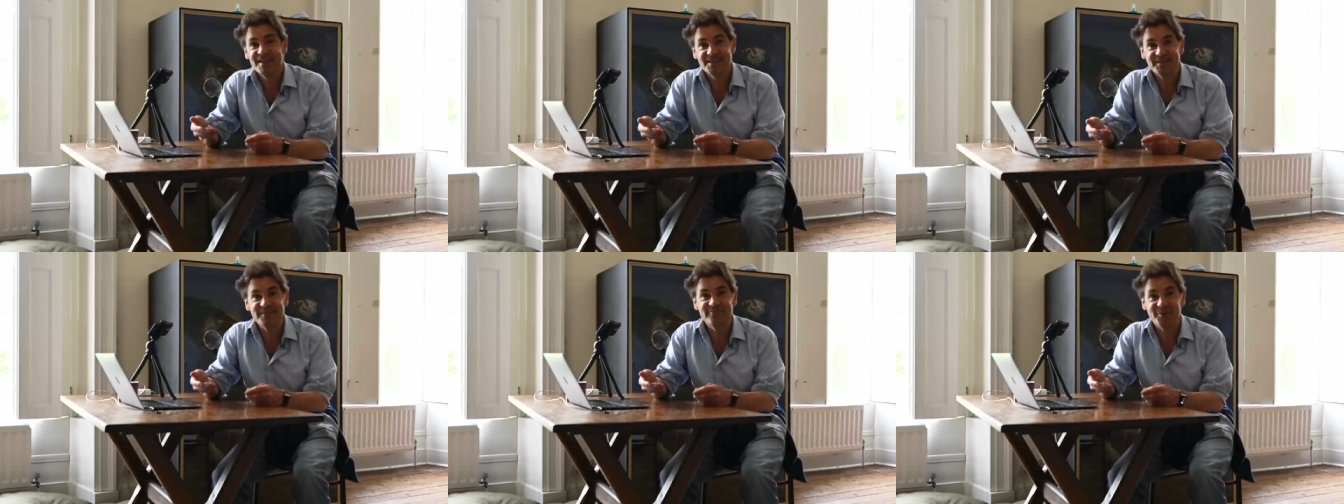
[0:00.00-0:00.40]

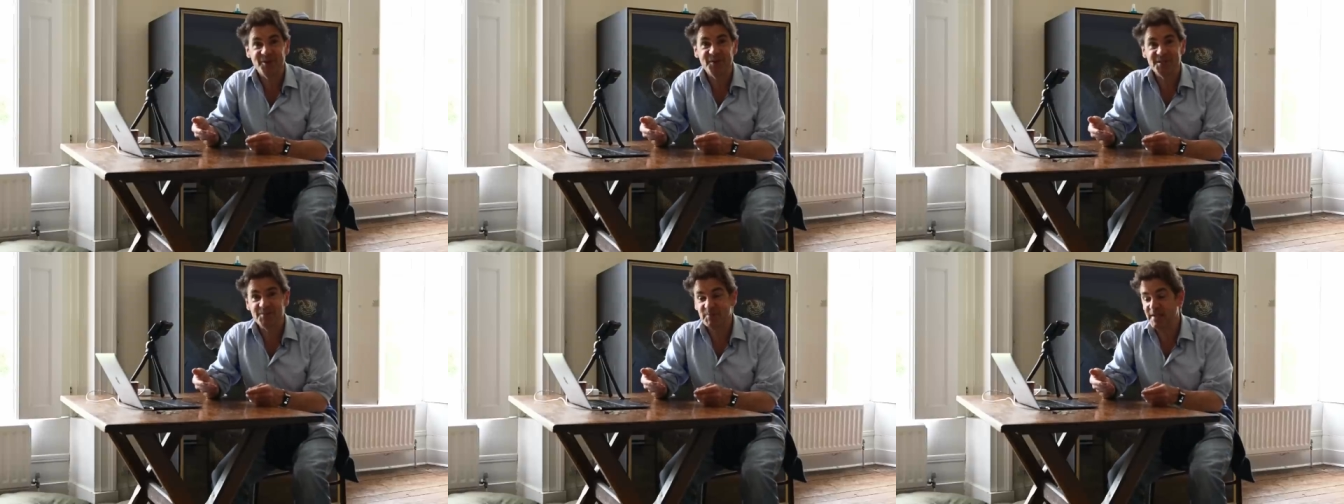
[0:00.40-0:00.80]
still
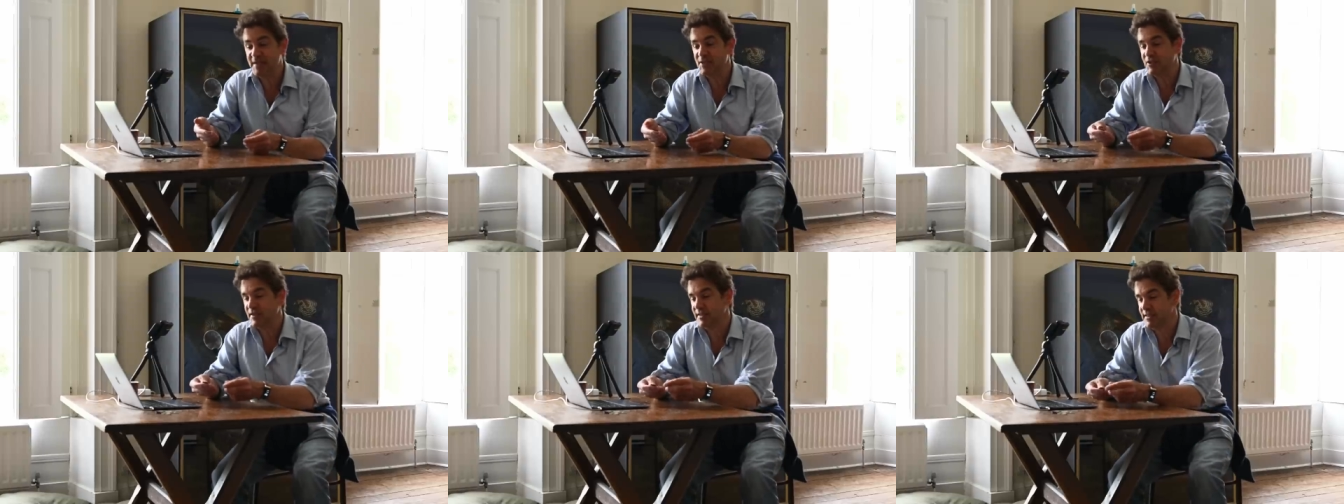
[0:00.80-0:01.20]
rather
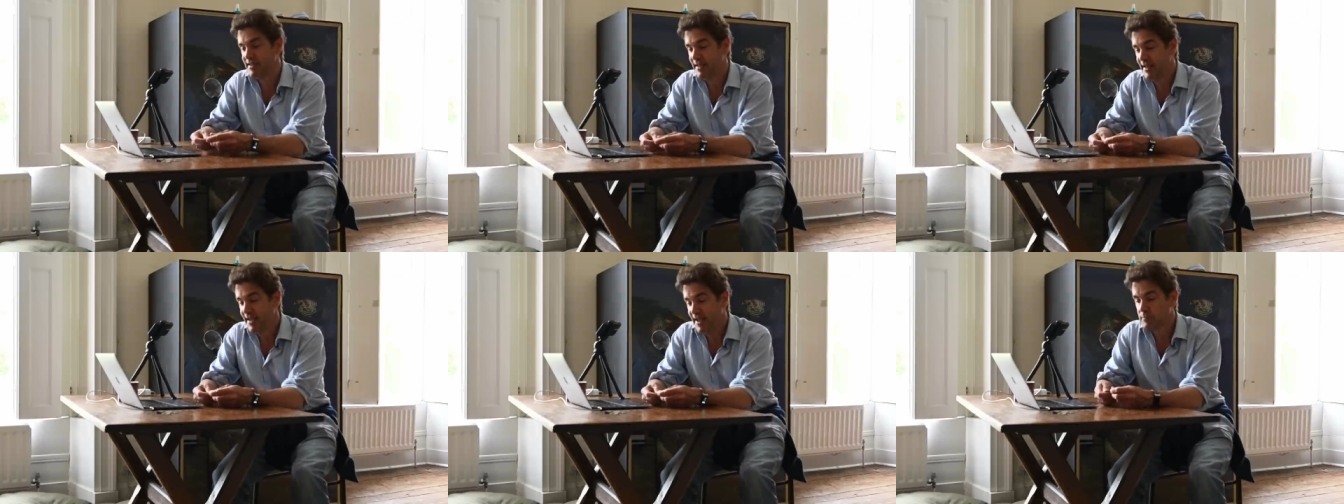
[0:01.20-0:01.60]
speechless.
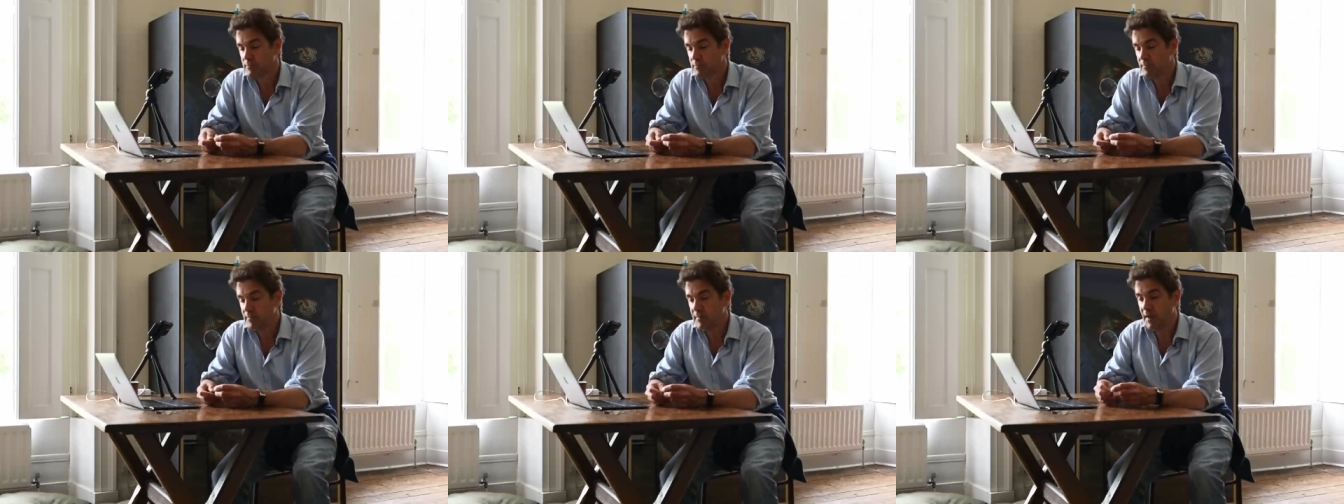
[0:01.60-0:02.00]

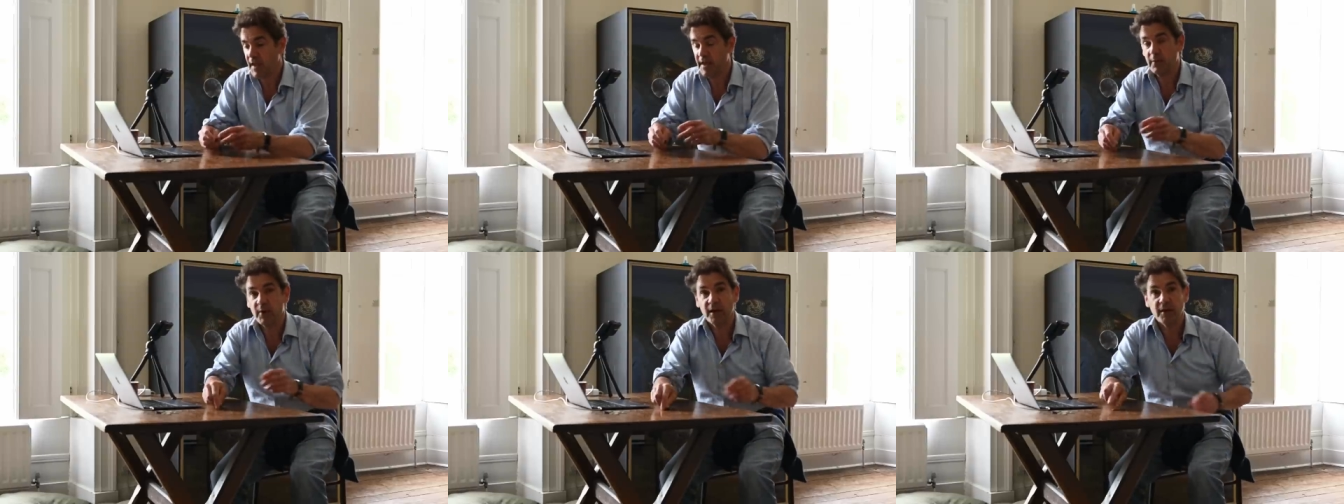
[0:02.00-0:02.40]

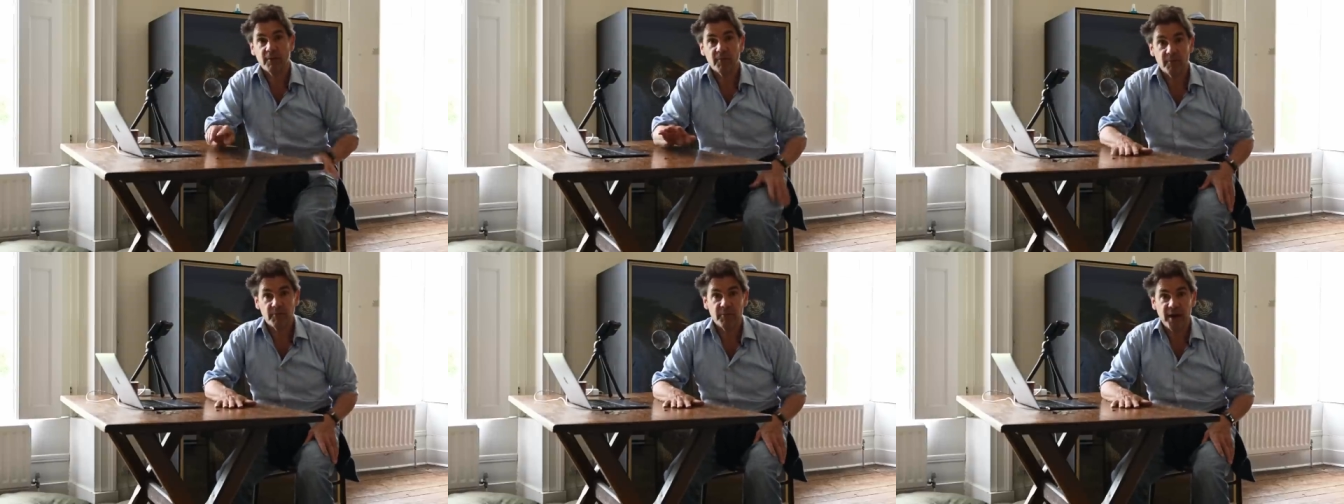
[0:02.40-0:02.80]
Anyway,
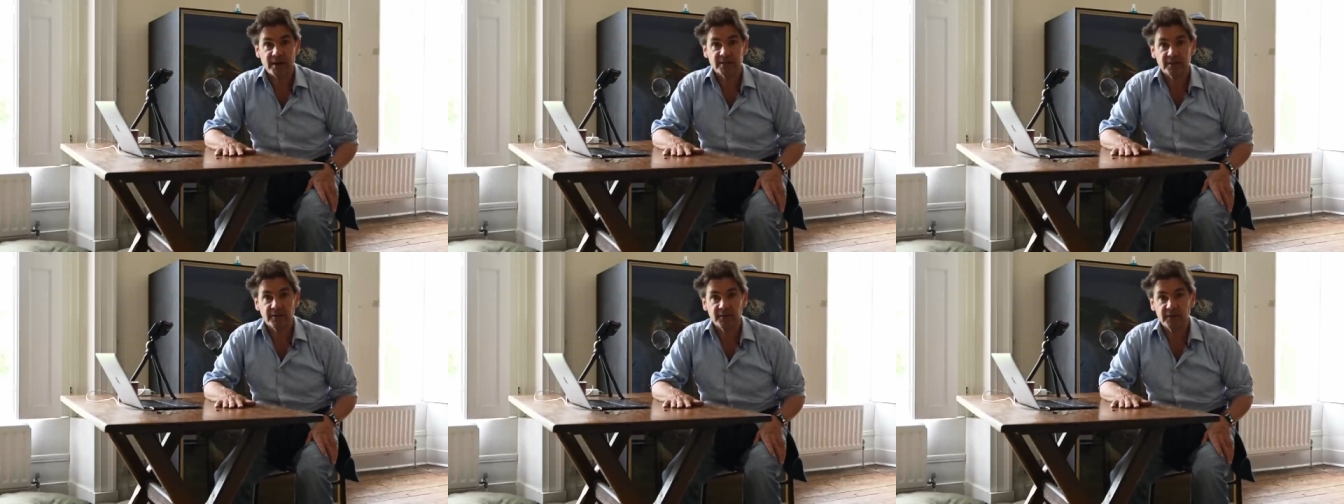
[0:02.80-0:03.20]

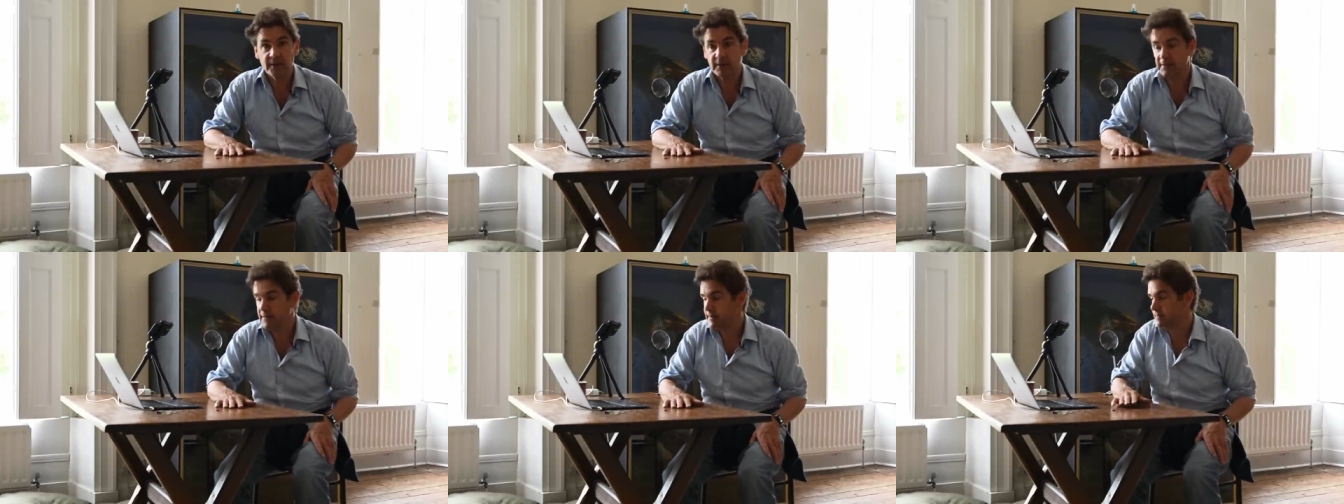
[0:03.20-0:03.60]
back to the
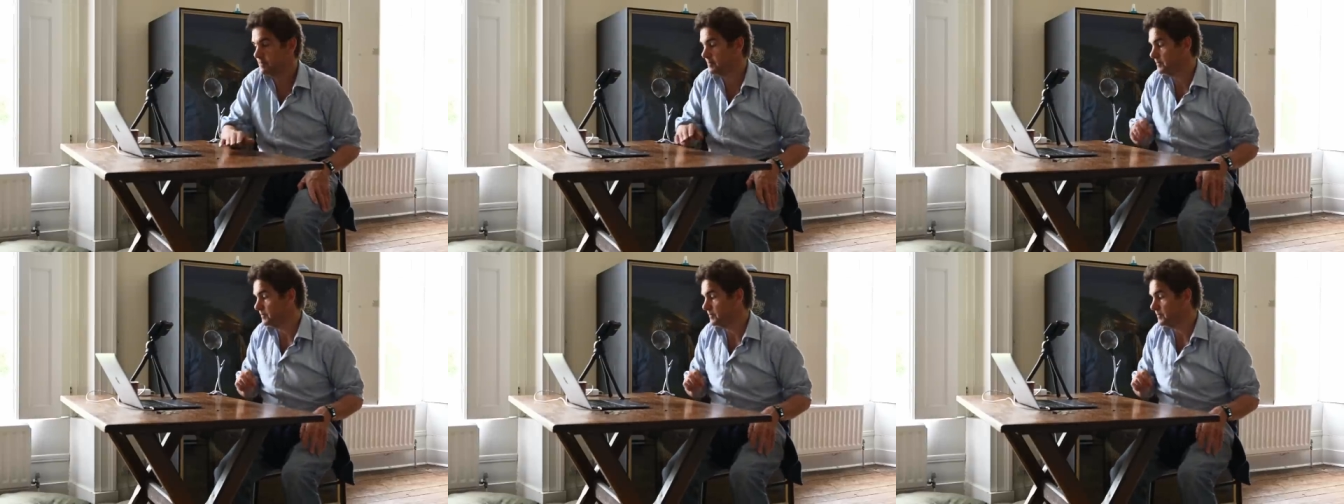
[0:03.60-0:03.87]
fields.